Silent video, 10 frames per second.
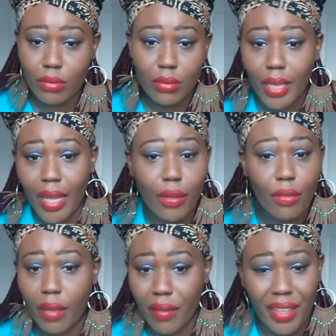You
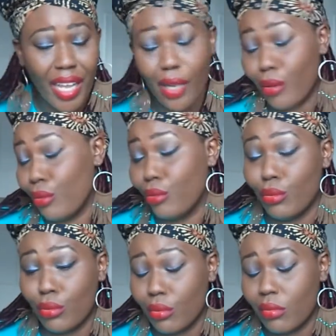either gain,
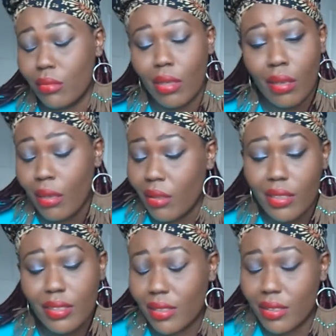lose.
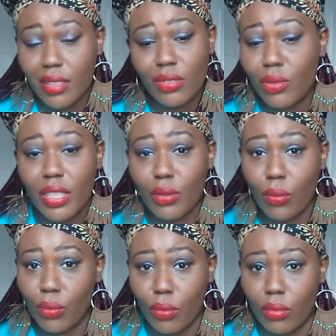There's really no
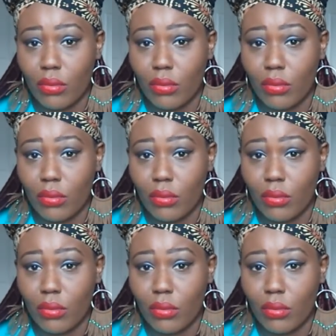rule.